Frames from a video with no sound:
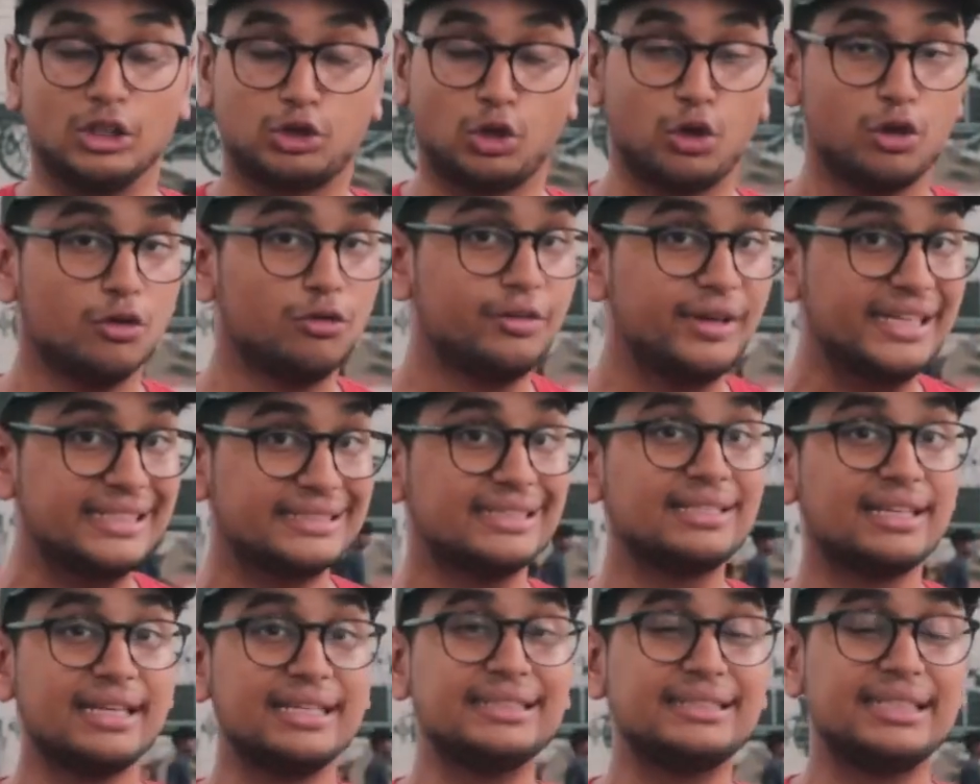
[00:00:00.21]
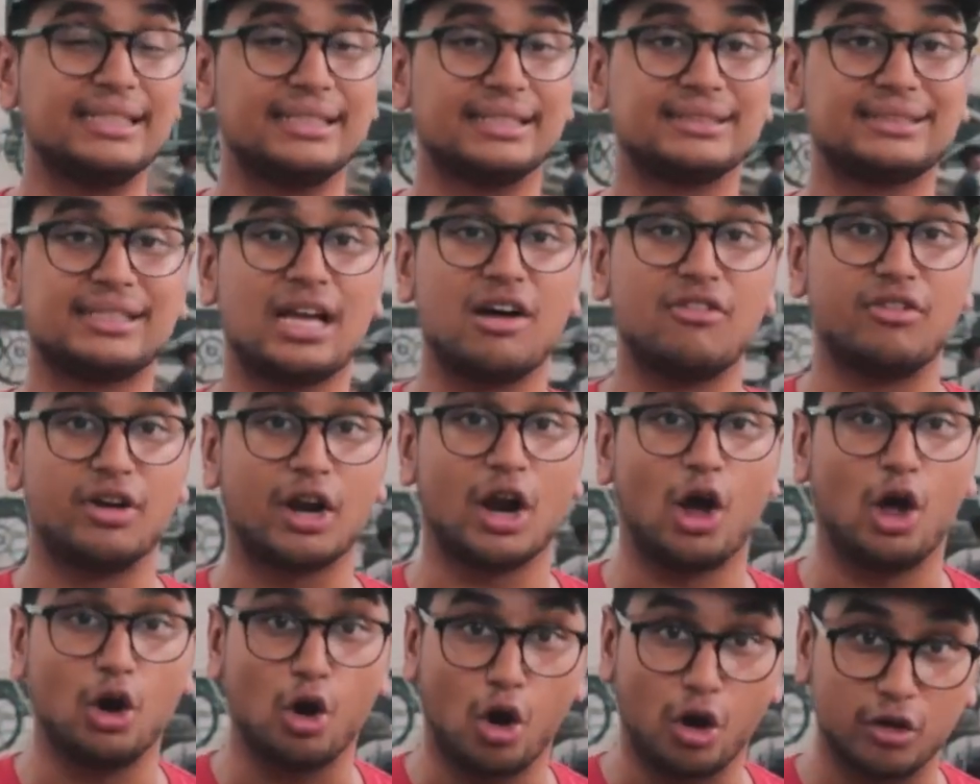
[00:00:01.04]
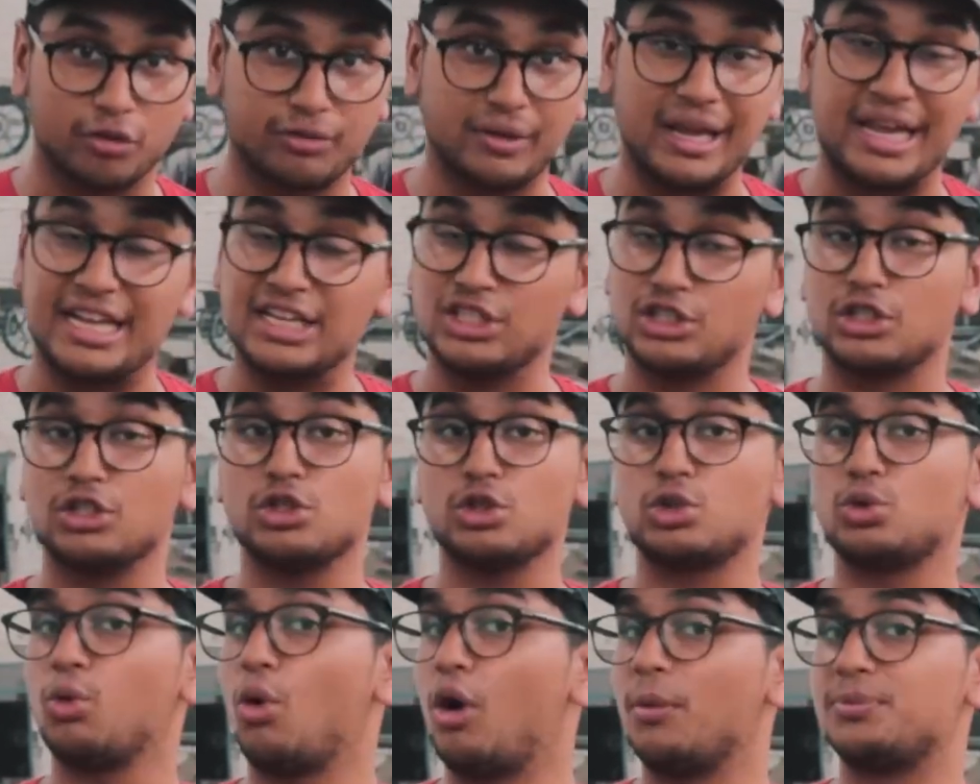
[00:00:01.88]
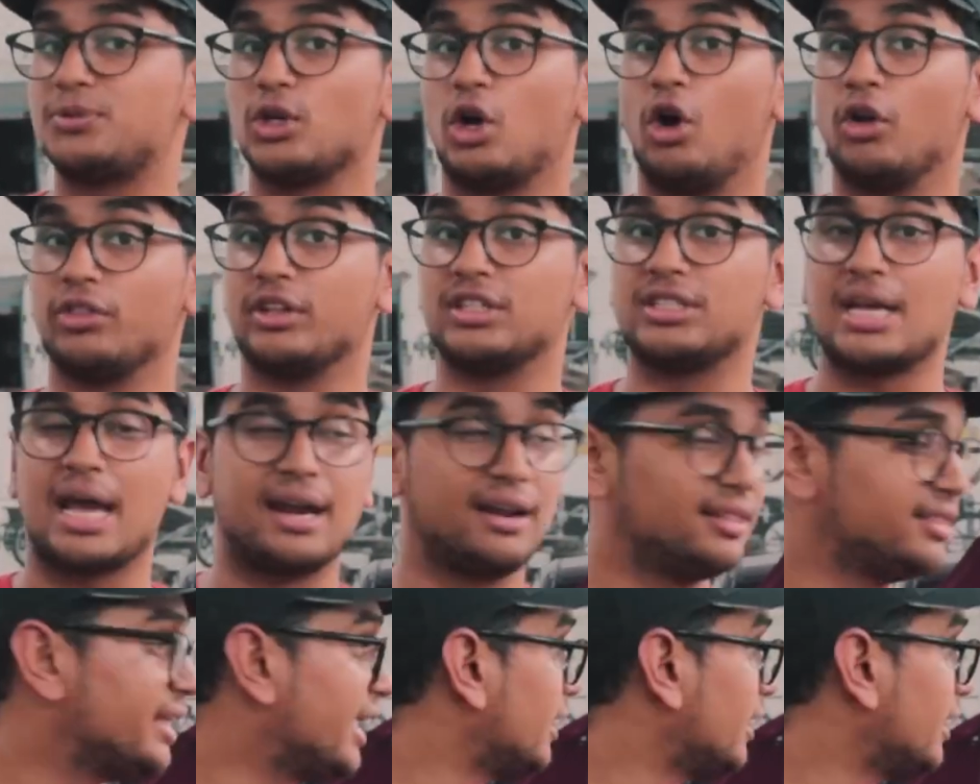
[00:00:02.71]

So you've recently seen us cover a lot of engine swaps on the channel.